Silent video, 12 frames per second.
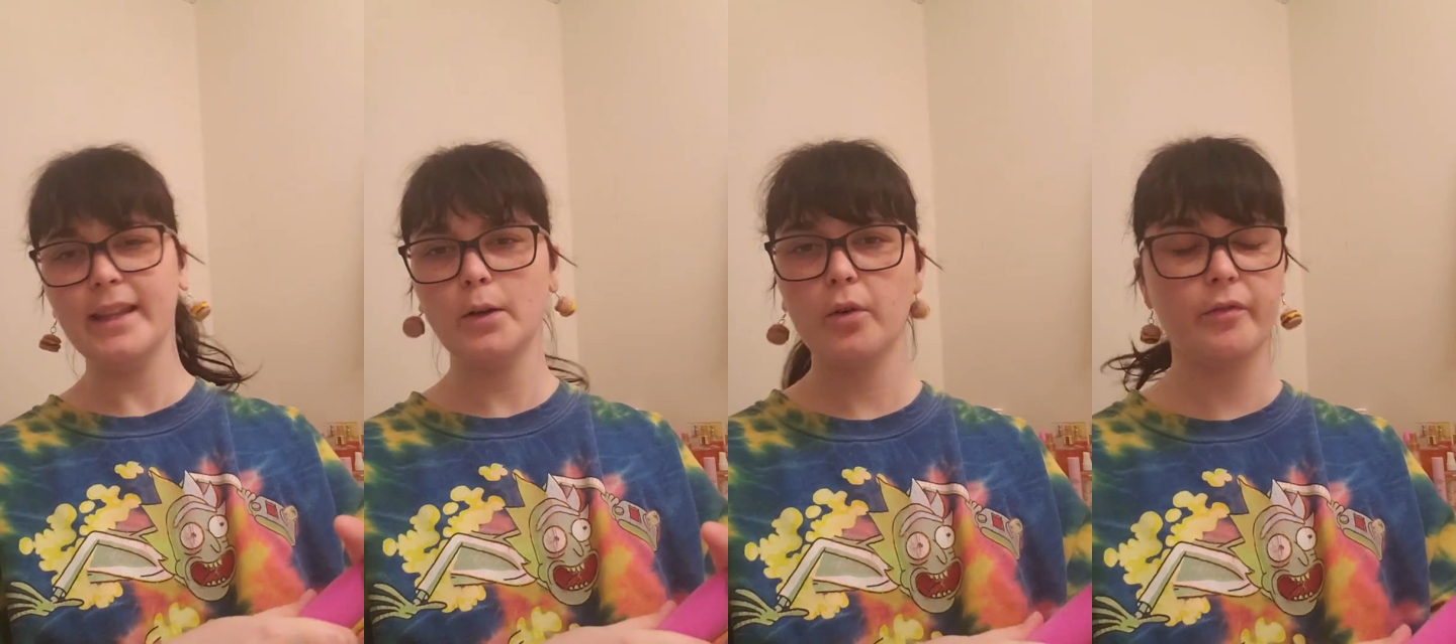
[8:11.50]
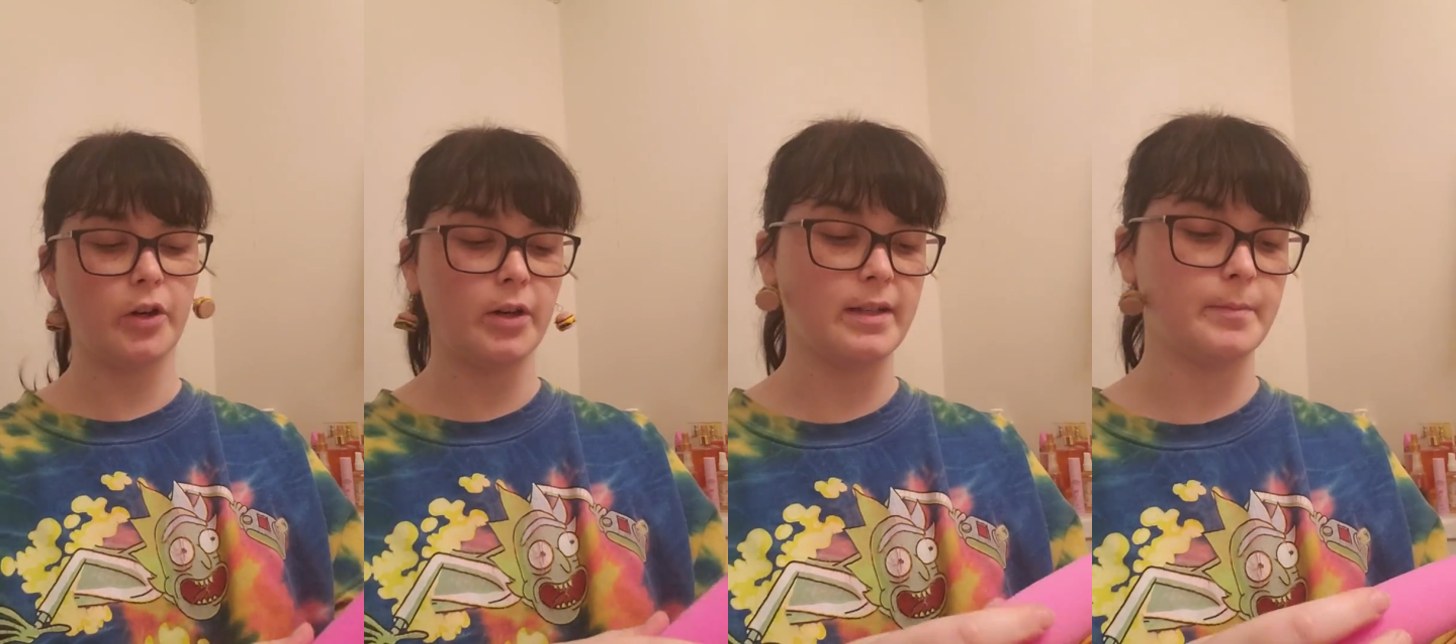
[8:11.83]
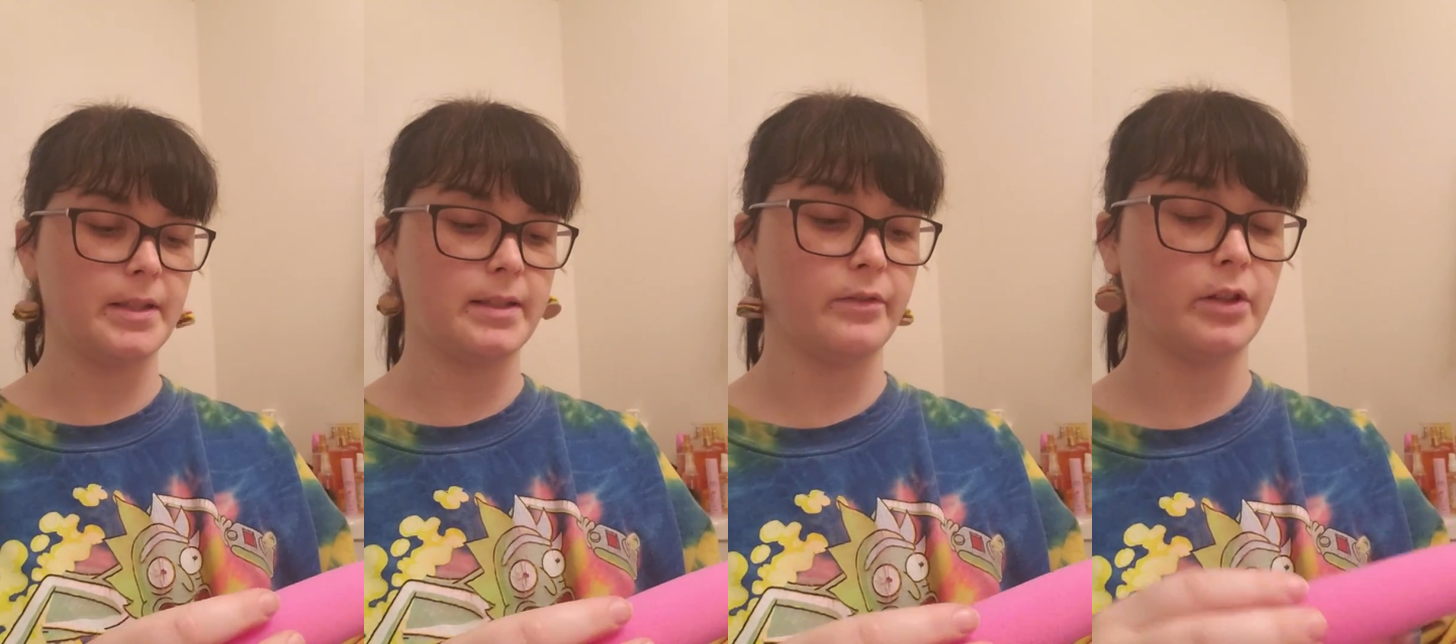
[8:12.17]
they weren't very
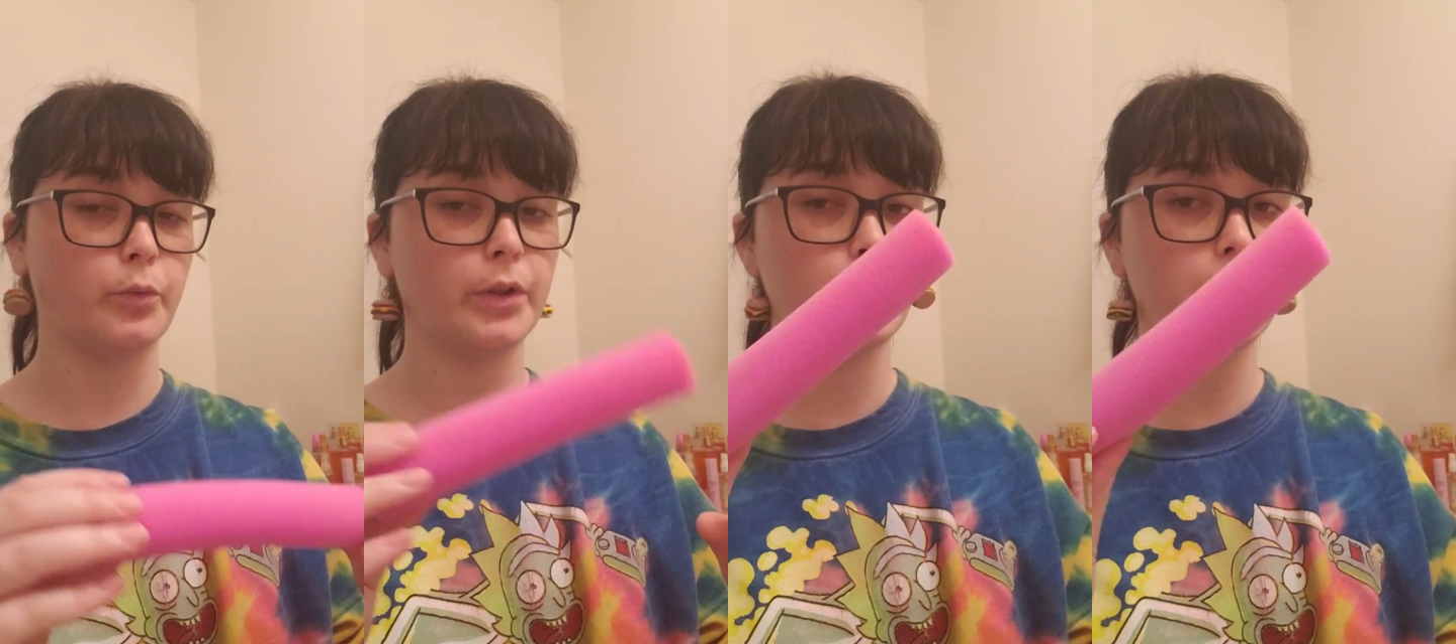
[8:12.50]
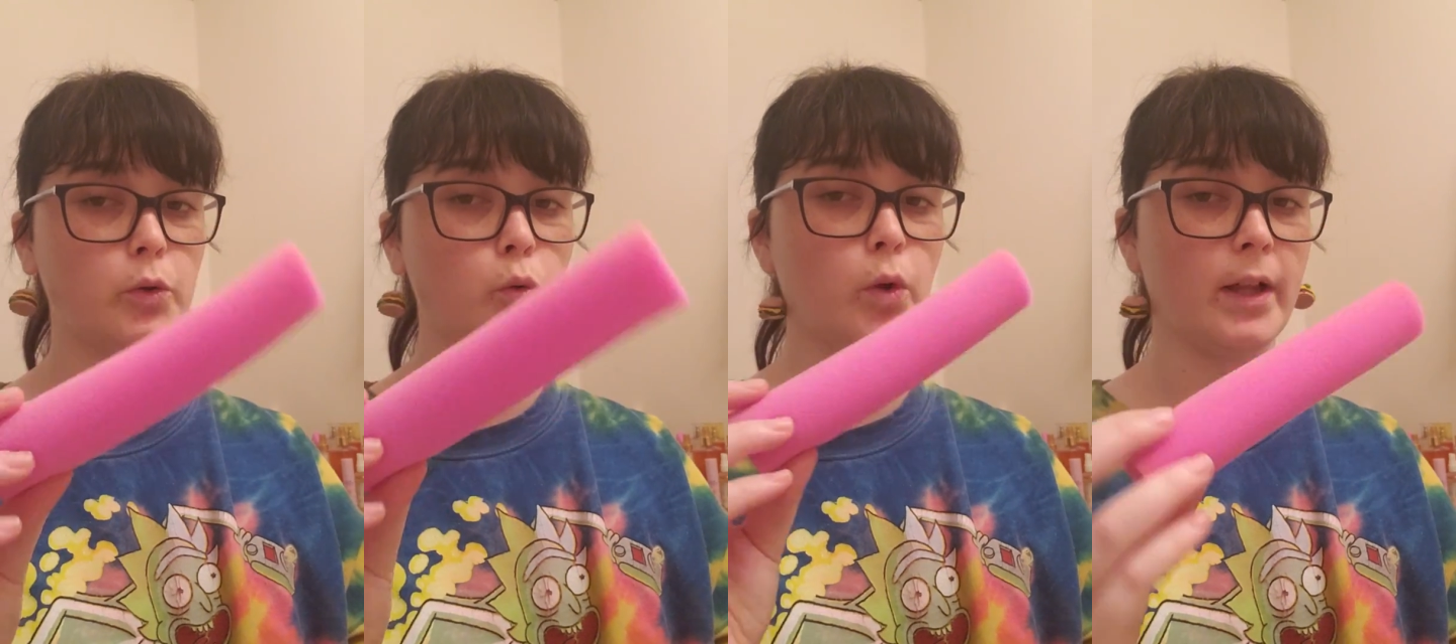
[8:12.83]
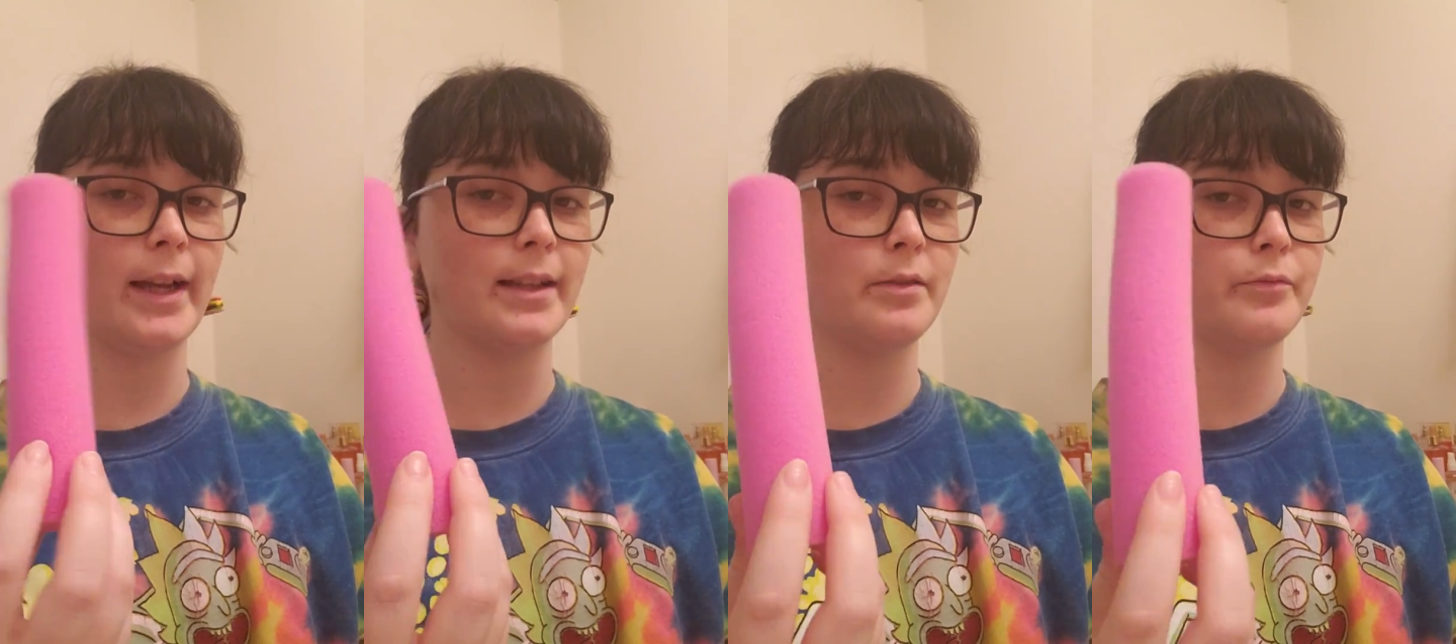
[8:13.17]
expensive. And they're really, really cool. I
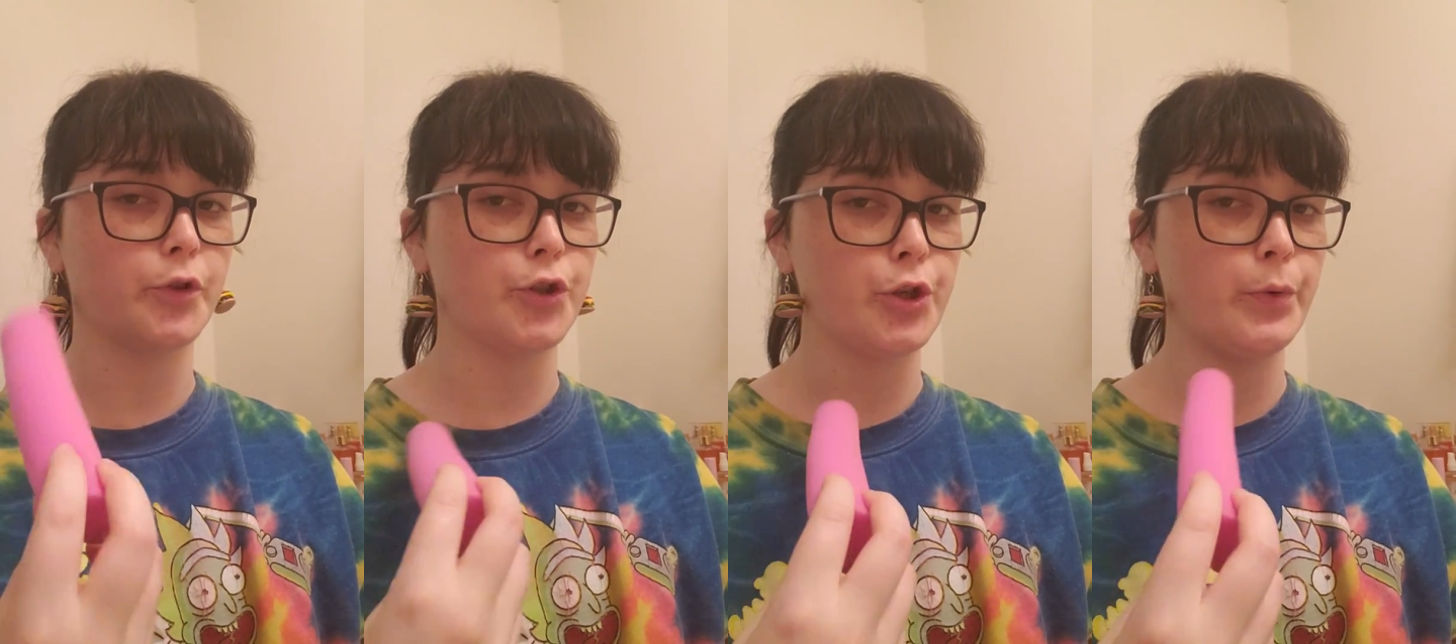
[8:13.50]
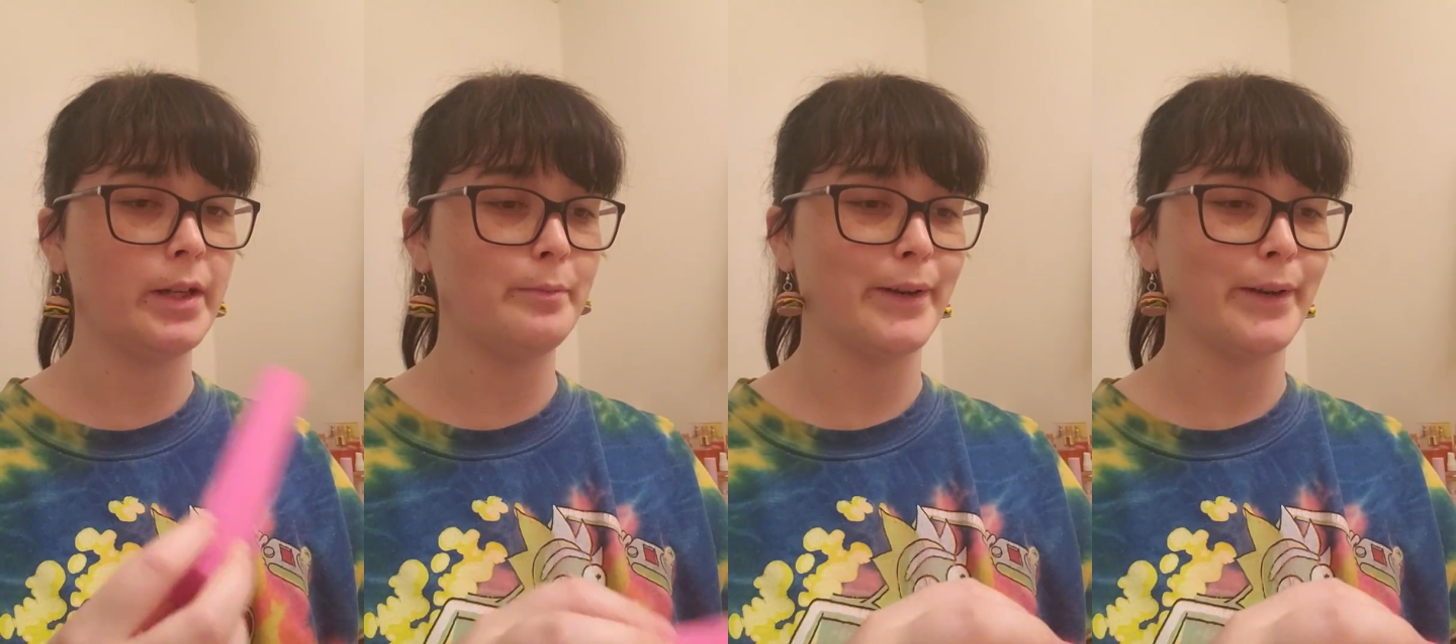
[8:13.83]
like them for chewing.